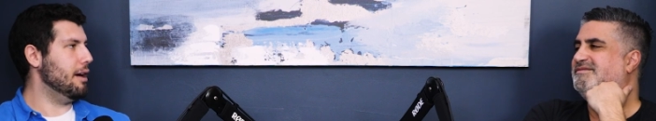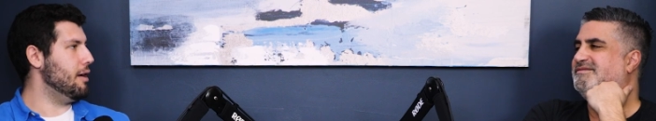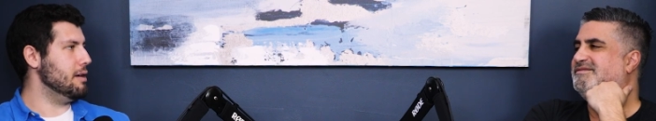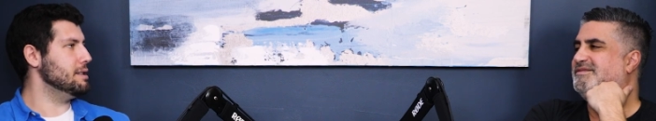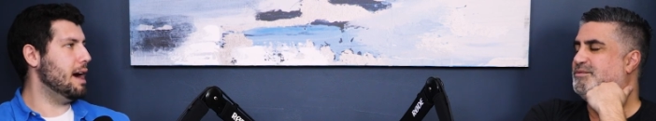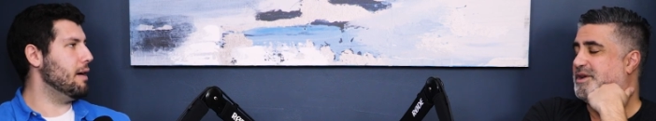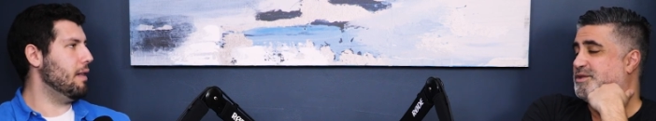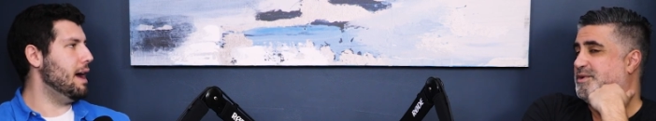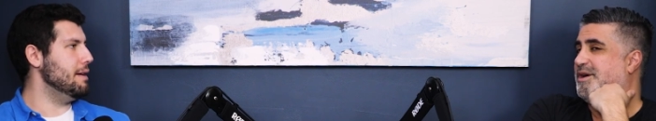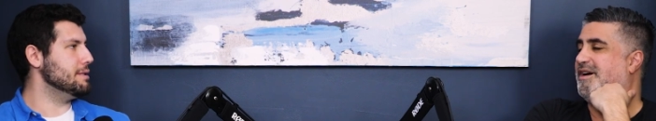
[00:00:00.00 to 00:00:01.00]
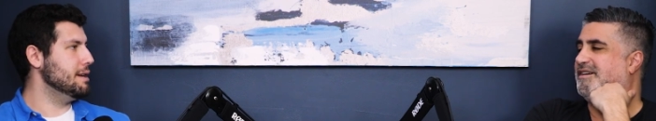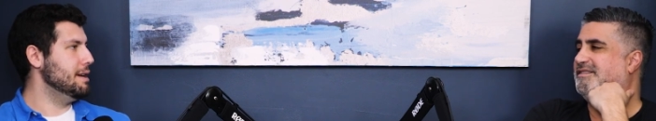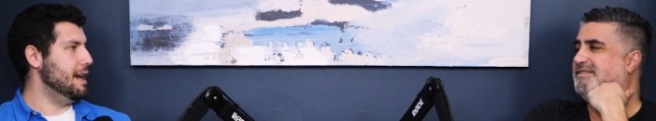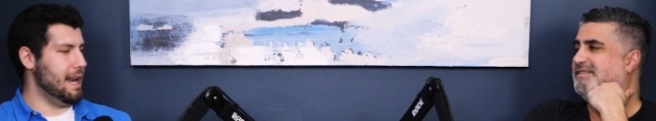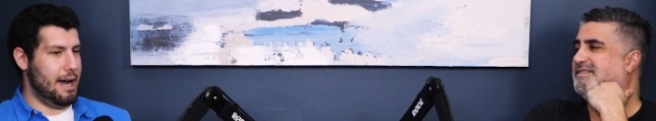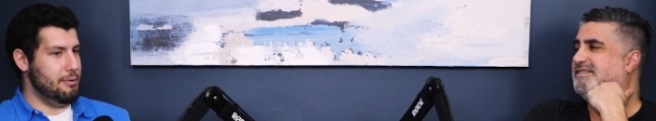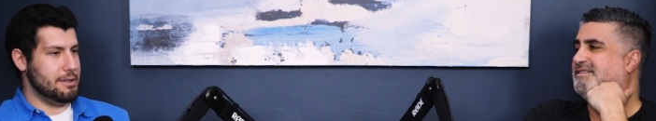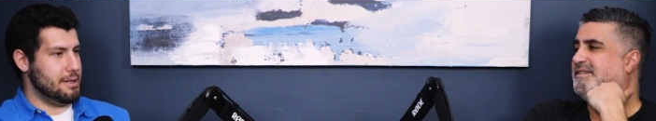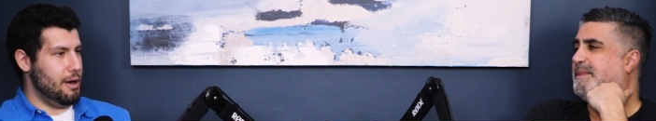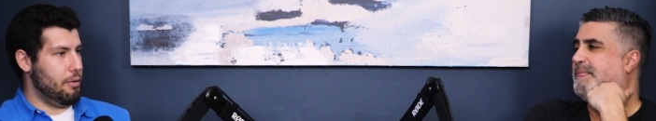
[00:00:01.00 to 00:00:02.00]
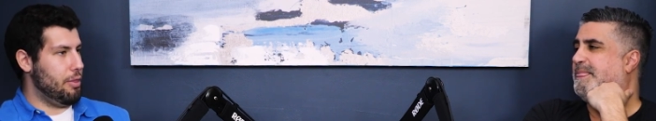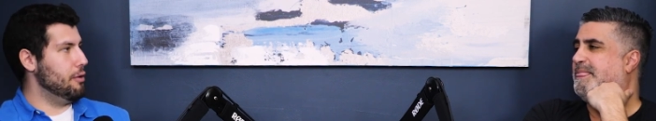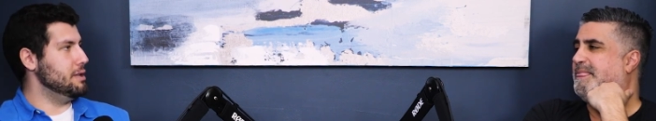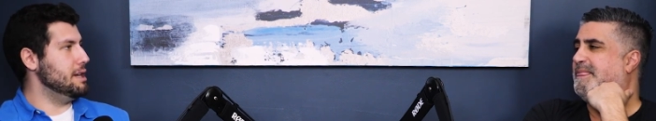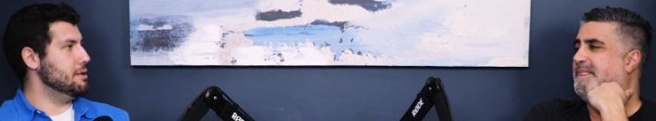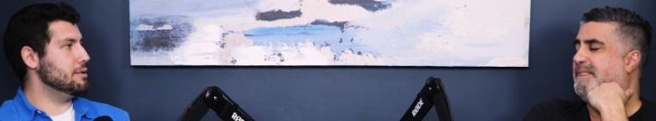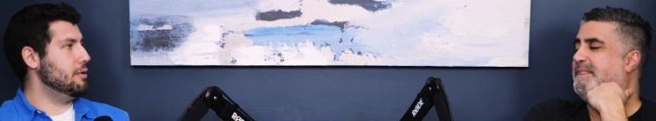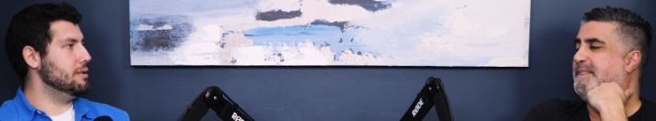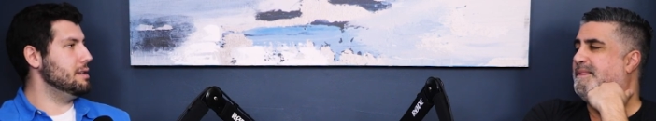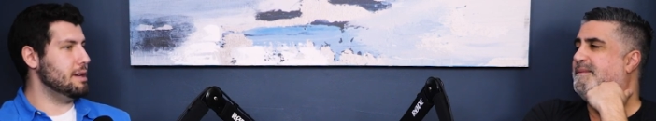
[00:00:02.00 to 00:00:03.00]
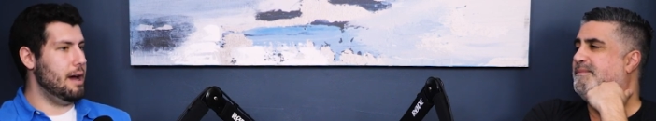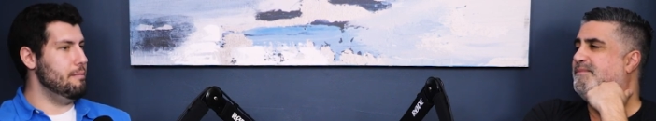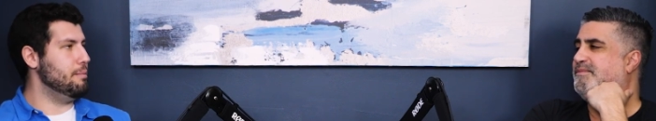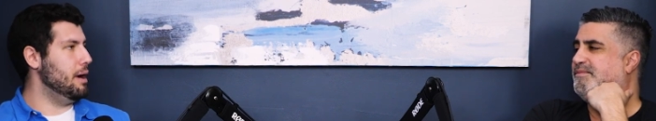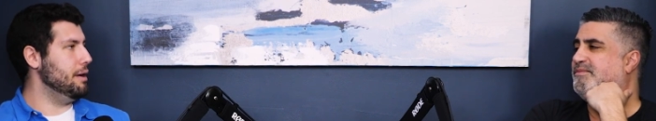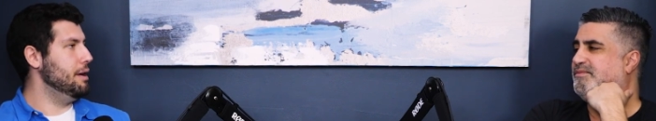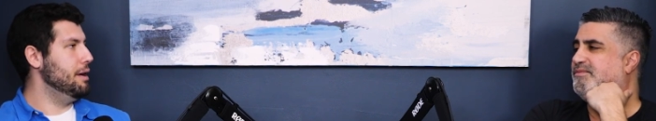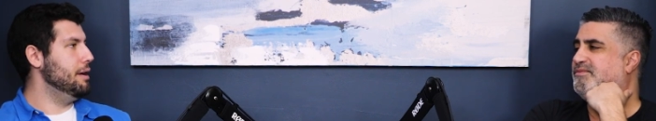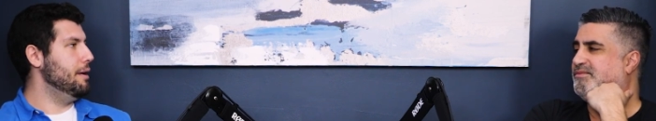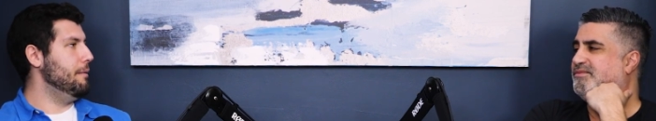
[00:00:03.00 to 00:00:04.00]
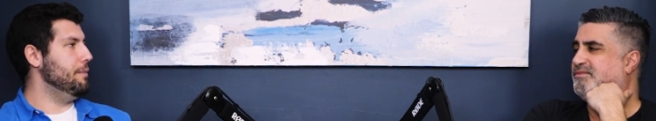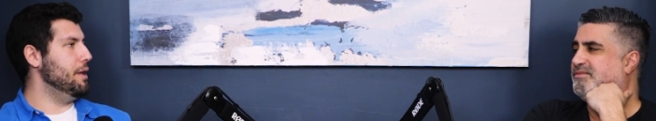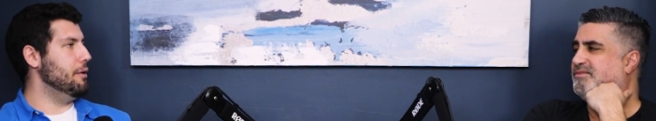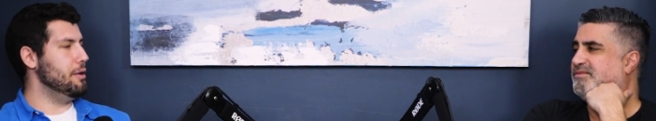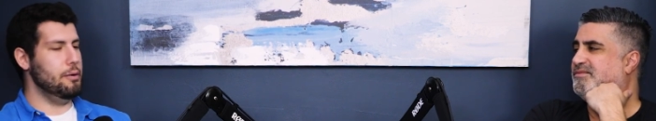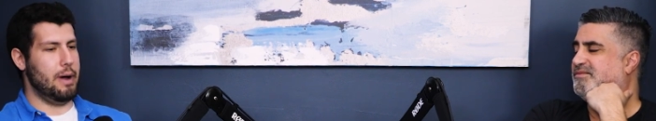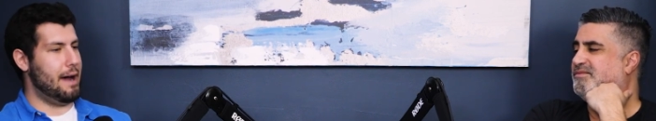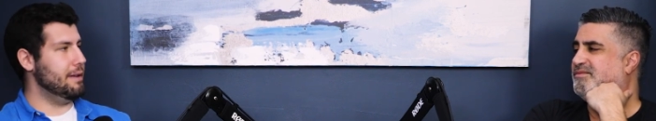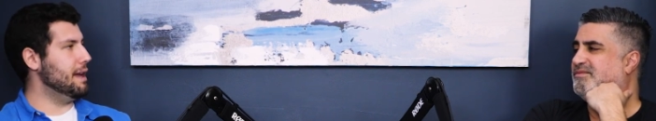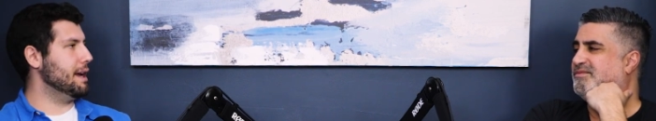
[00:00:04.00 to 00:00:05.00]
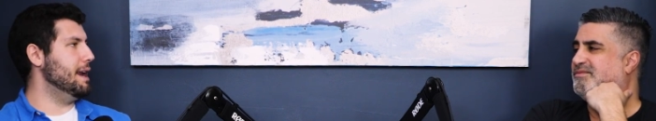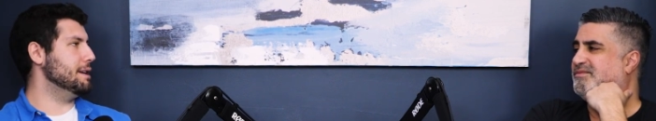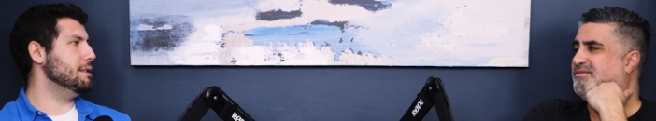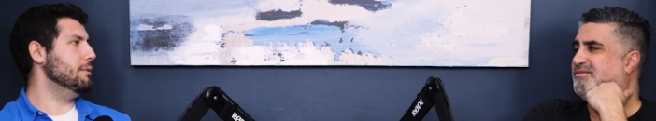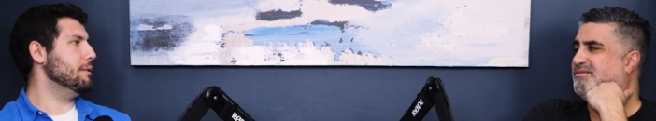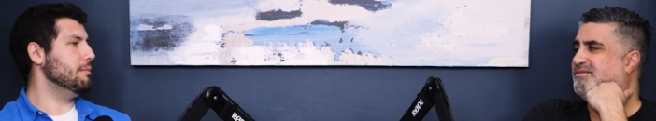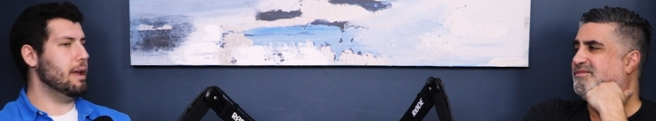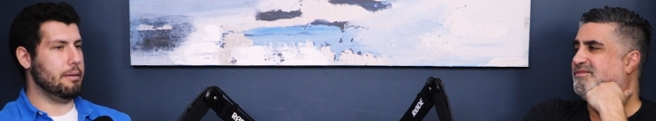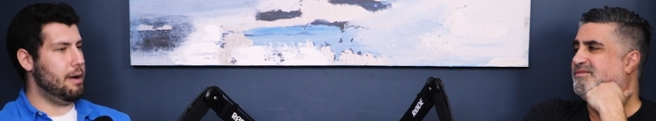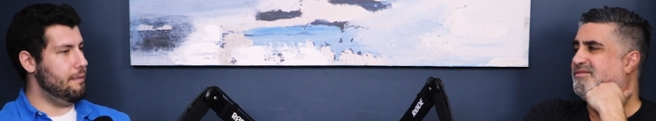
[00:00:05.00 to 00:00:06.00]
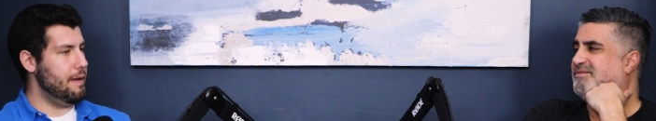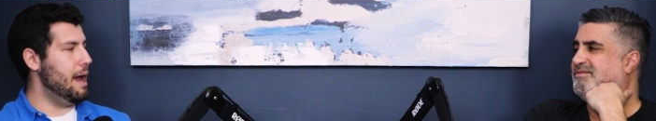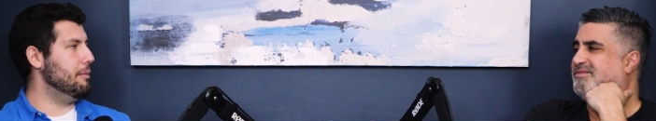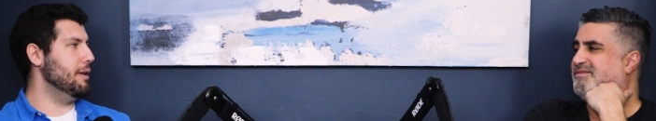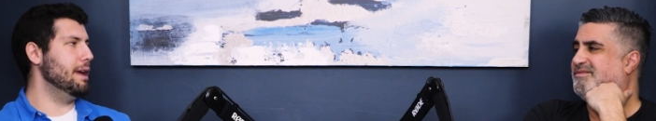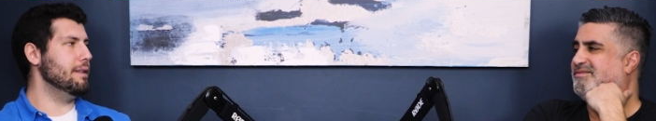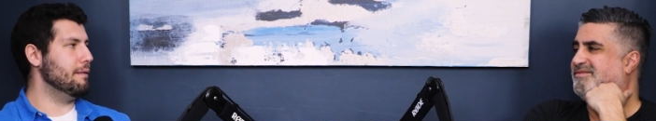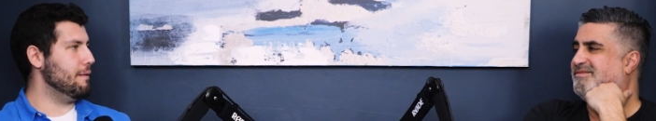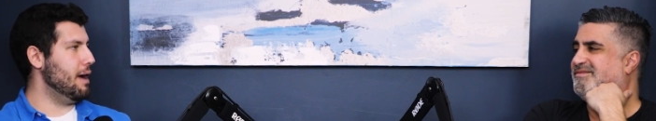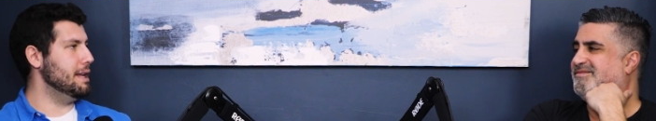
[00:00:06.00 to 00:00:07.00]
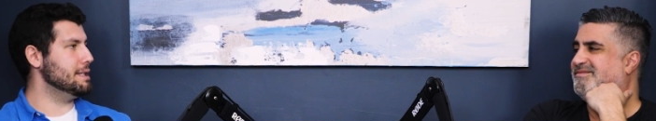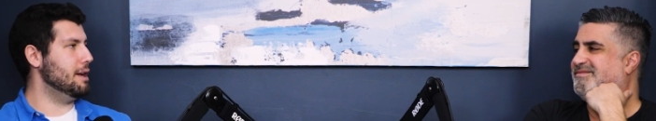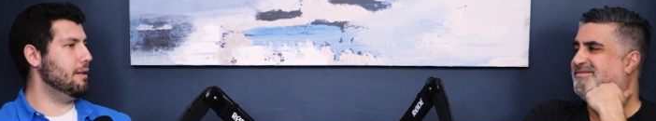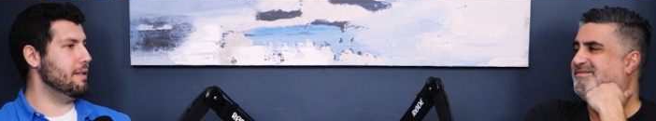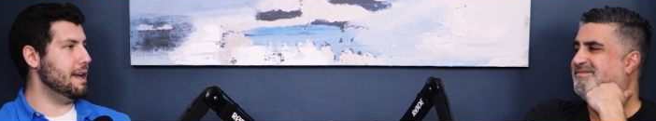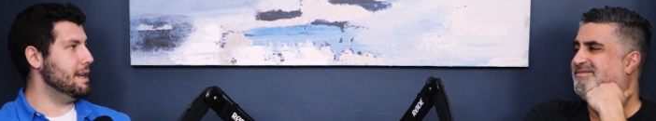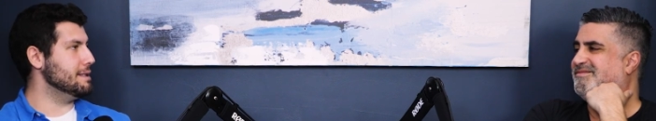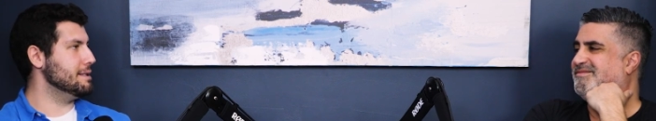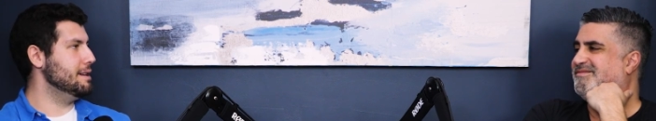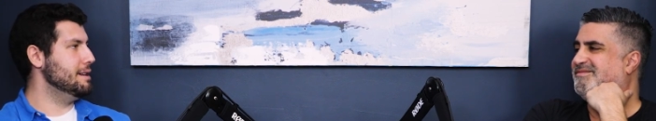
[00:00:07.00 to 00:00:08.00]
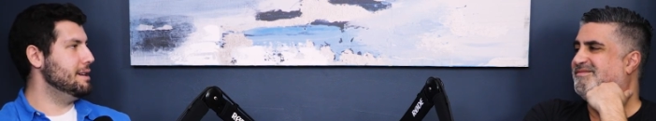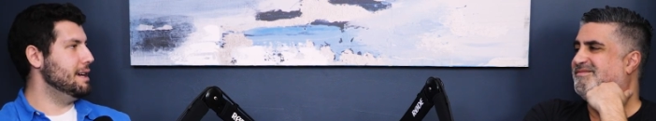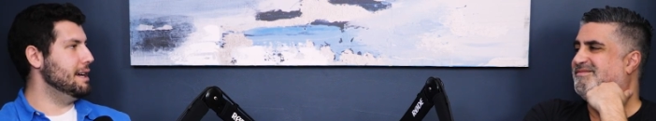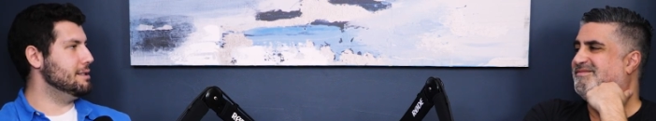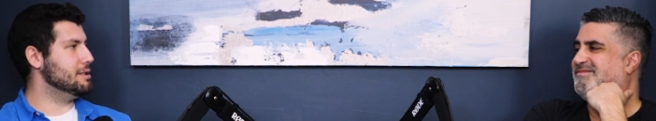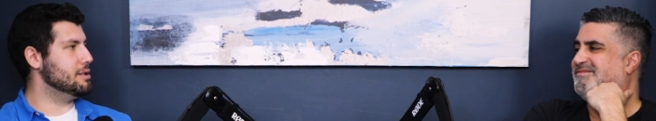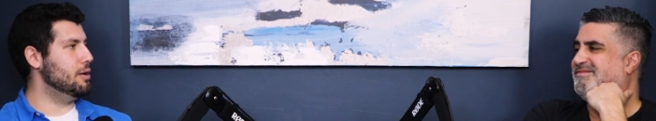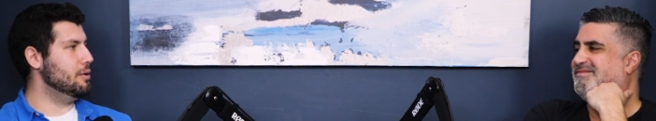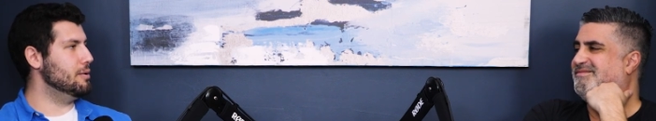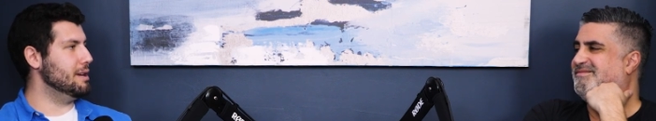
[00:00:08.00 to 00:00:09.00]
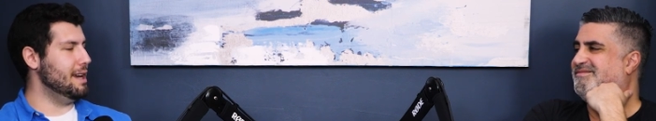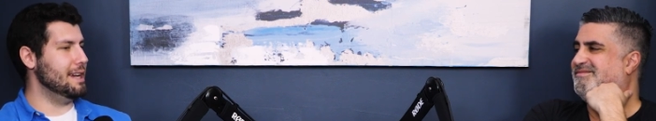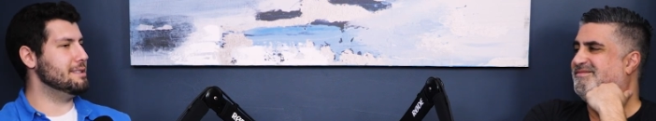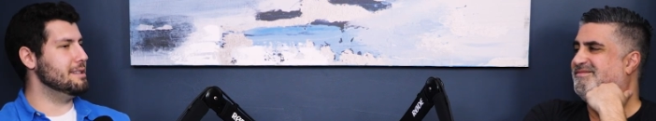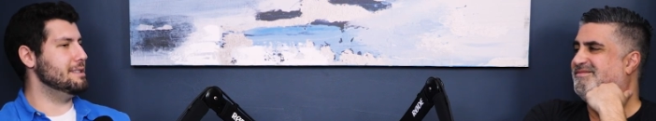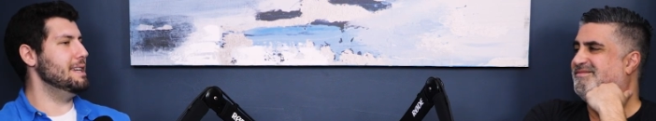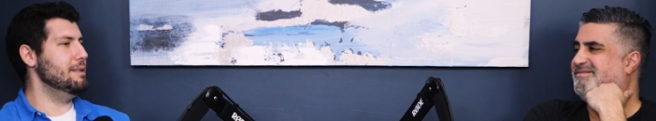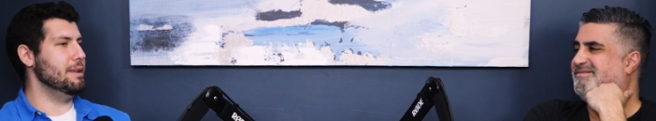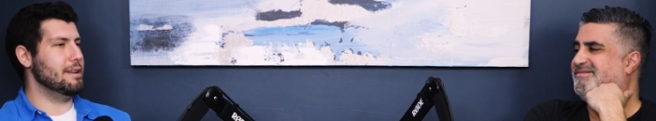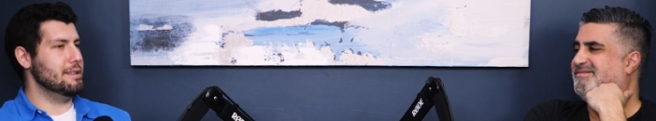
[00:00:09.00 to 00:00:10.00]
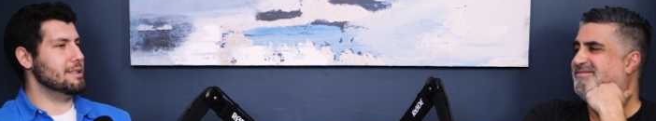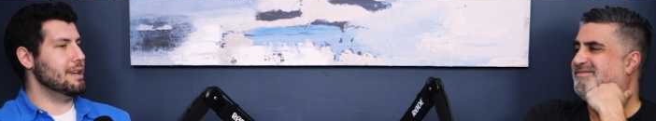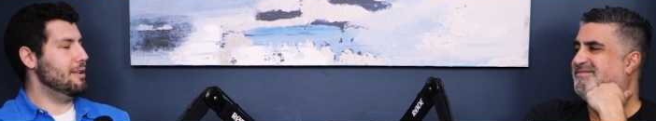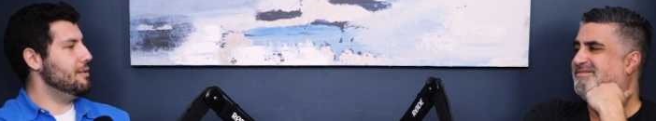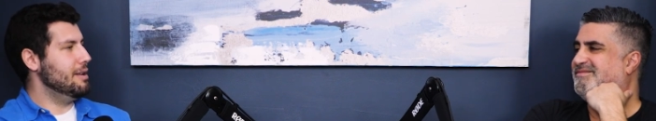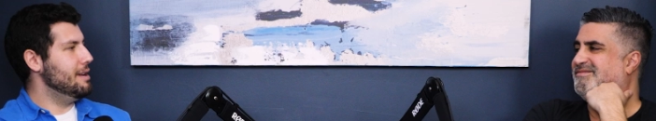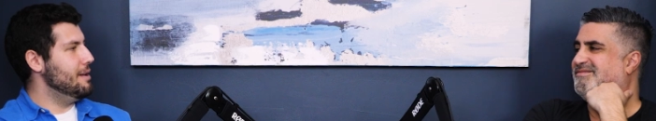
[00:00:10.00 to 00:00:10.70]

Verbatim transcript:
Speaker 1: our entire life. We are. And I was you know 13 years old at the time, but you know, you having that connection with like my family and the friends and all of that is it's so nice to see because you know